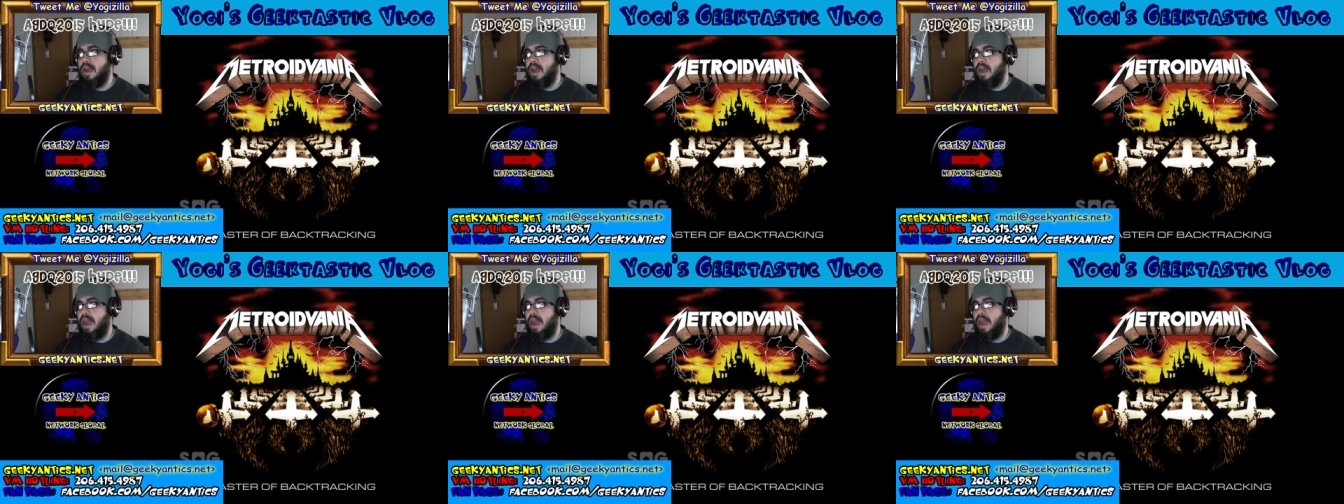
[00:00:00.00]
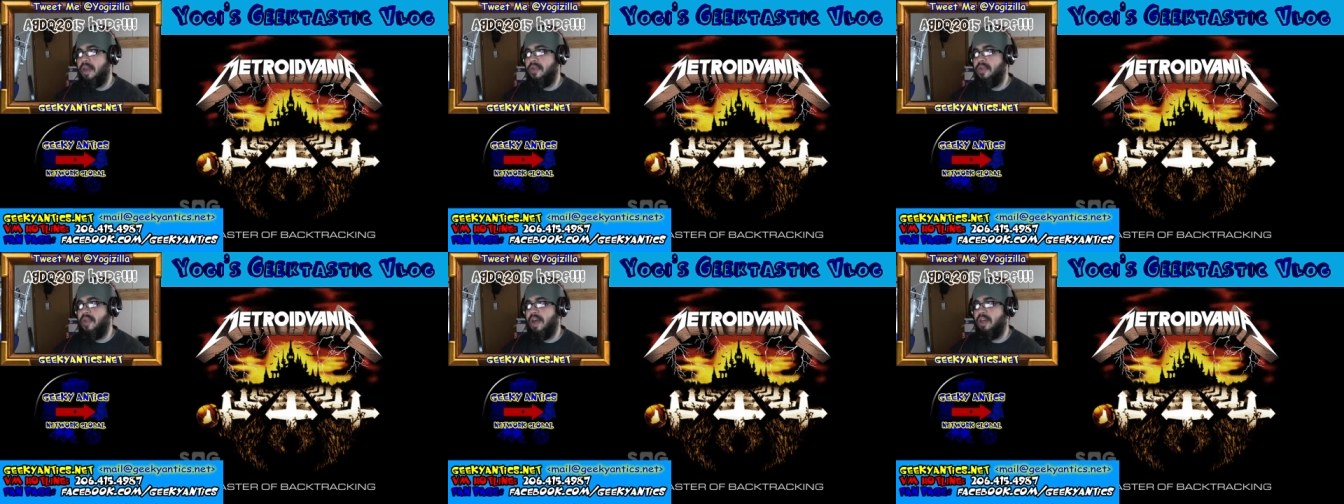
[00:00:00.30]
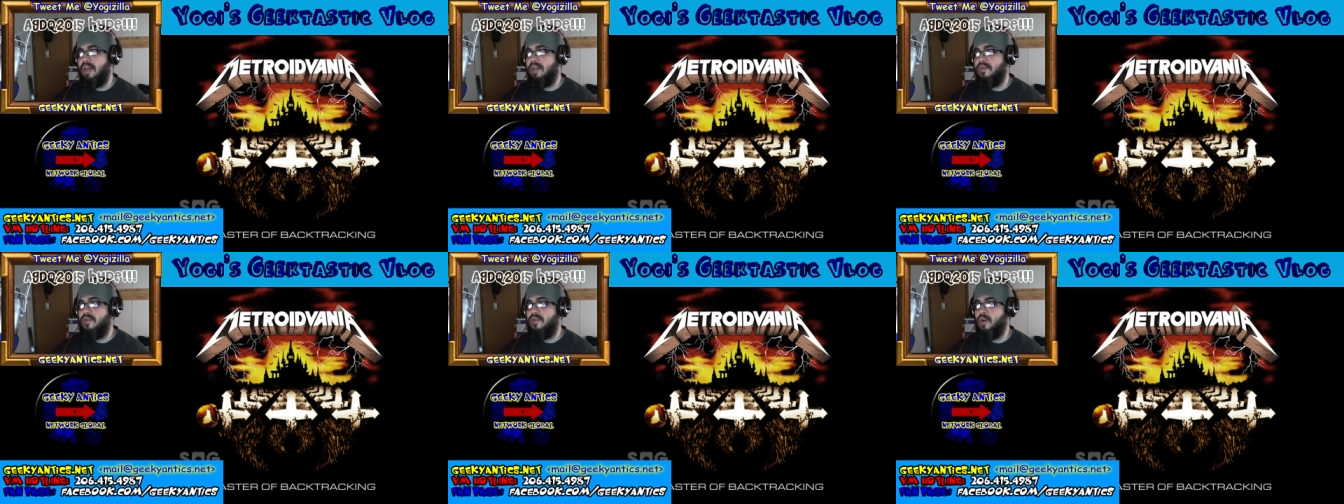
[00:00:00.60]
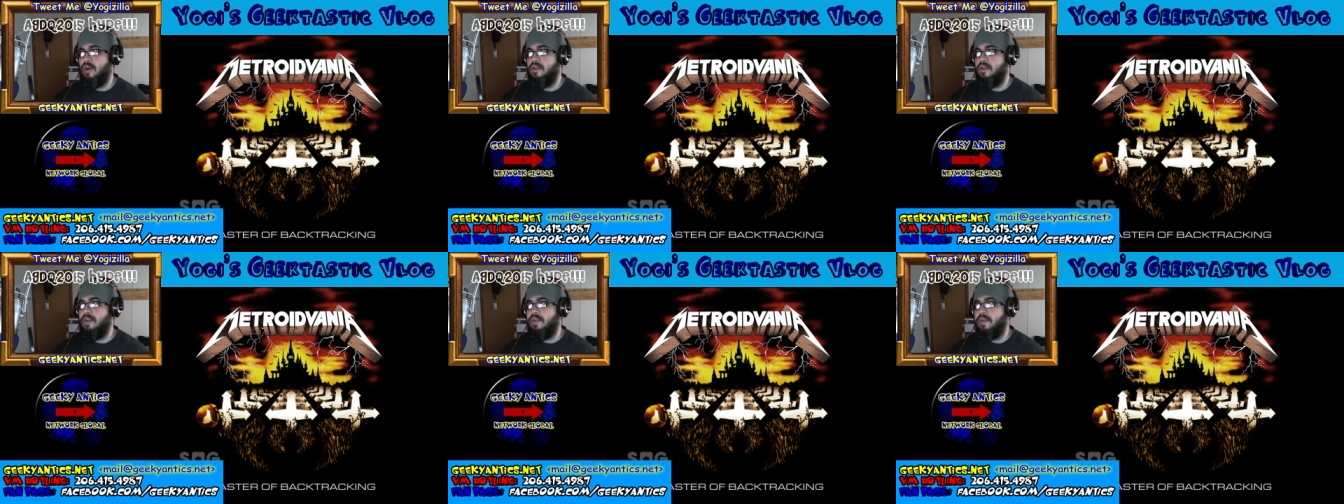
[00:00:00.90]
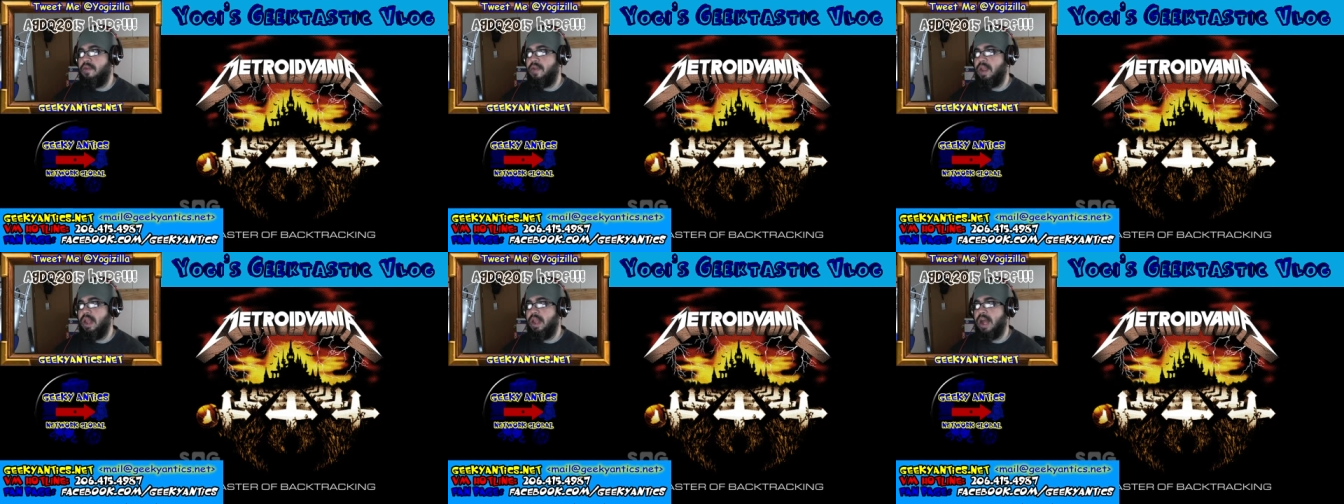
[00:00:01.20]

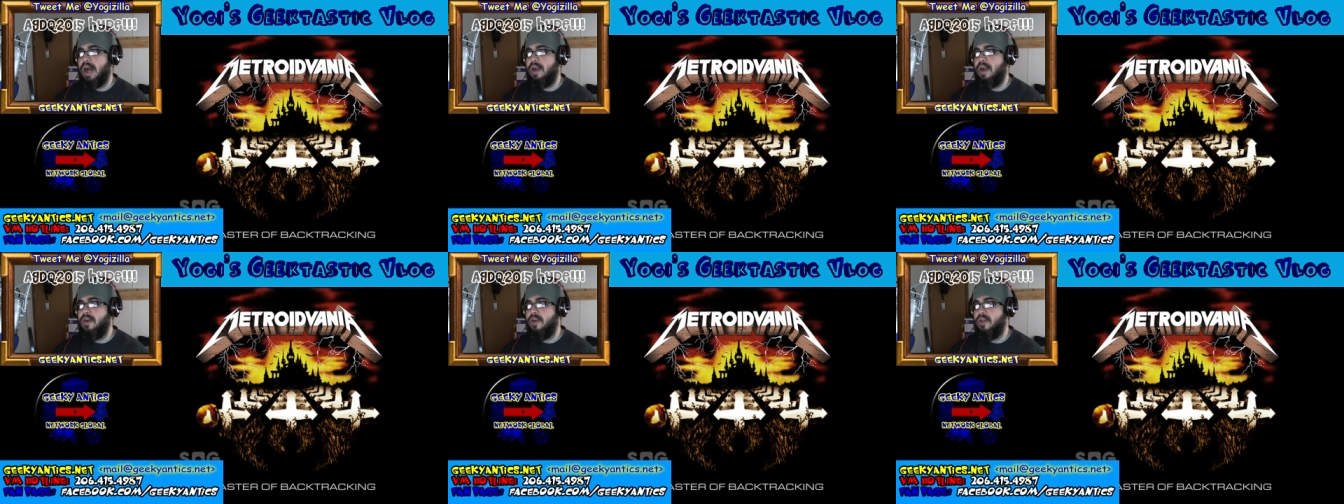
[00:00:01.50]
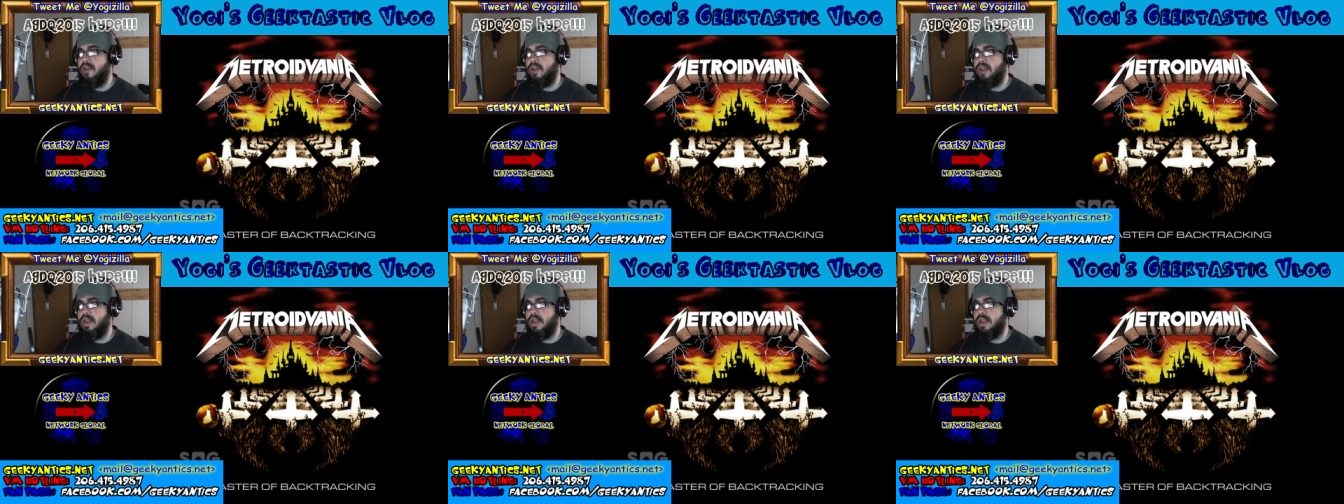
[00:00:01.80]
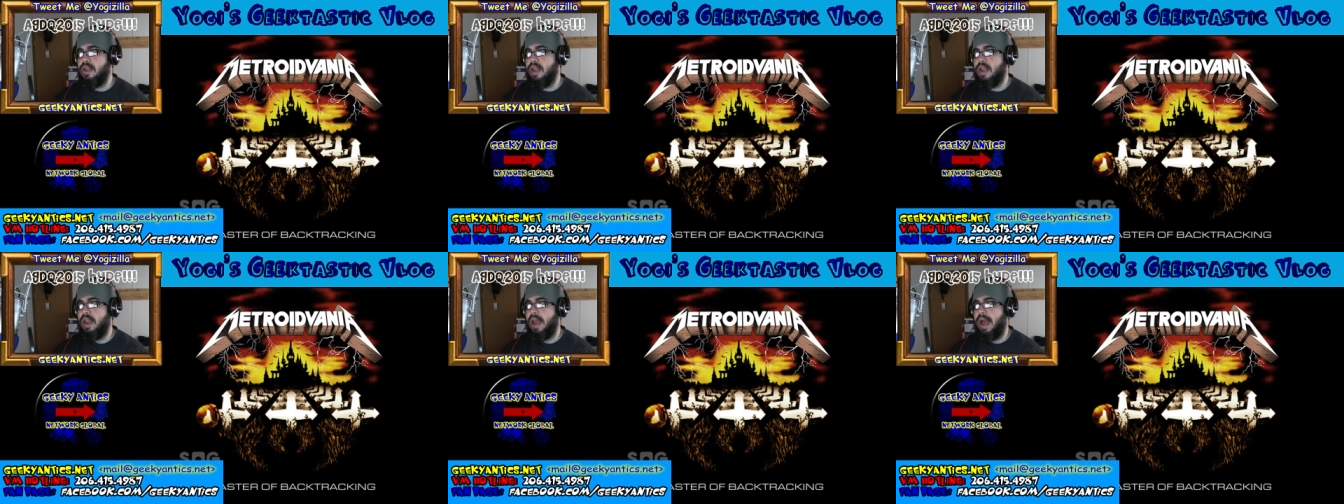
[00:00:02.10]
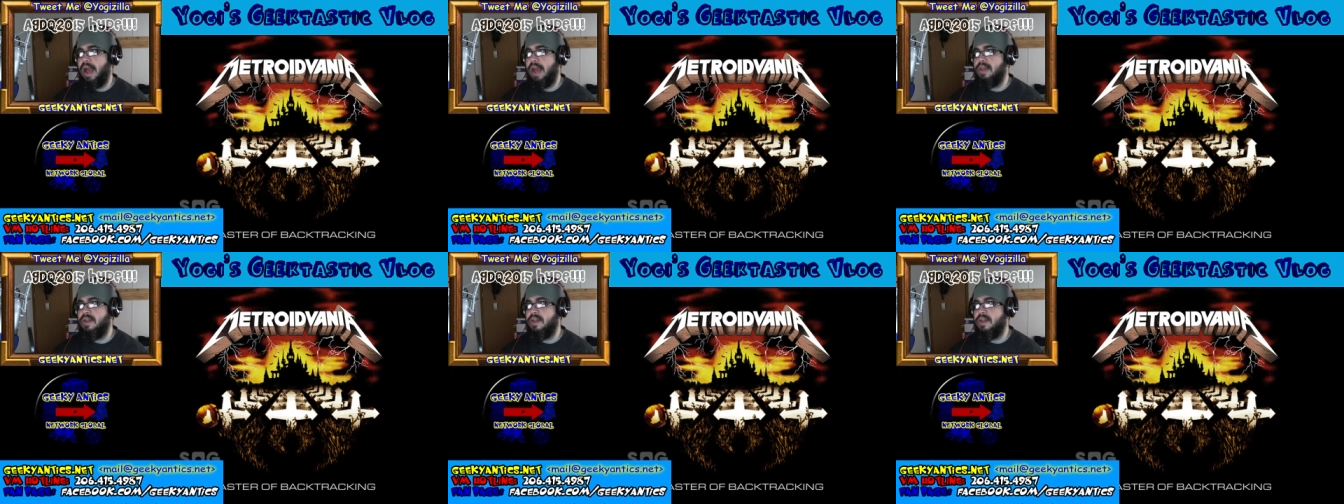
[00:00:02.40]
$8,450 in the last